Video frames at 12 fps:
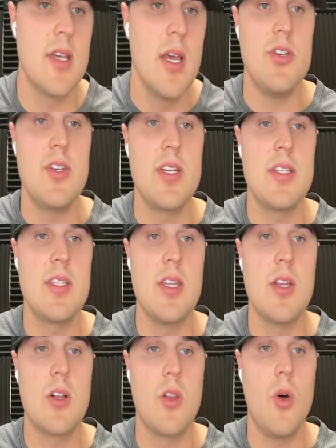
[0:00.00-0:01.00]
but as you can see,
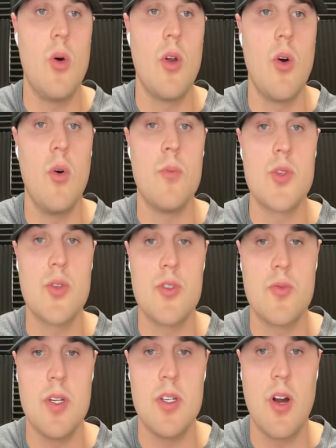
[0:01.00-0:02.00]
the Kelowna home
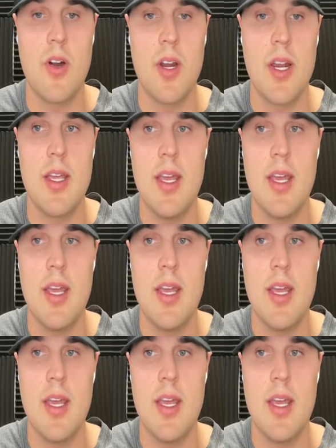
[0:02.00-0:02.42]
source retargeting,